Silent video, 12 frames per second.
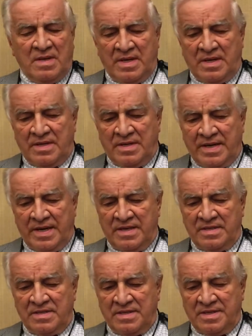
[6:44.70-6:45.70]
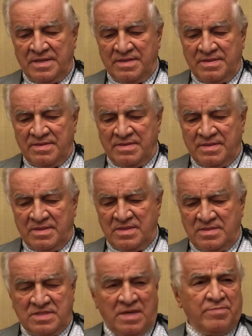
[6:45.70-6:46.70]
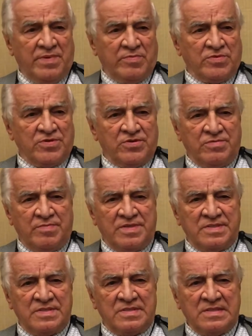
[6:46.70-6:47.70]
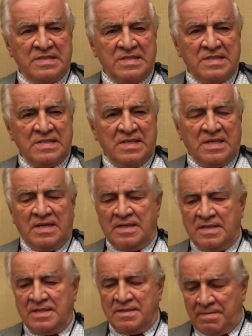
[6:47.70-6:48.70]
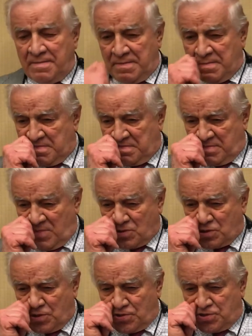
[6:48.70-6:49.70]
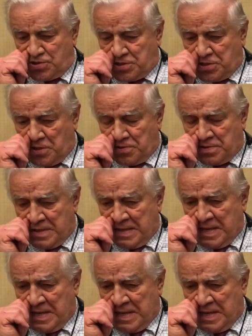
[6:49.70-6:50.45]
Uh, and uh, some people do, but uh, most surgeons don't.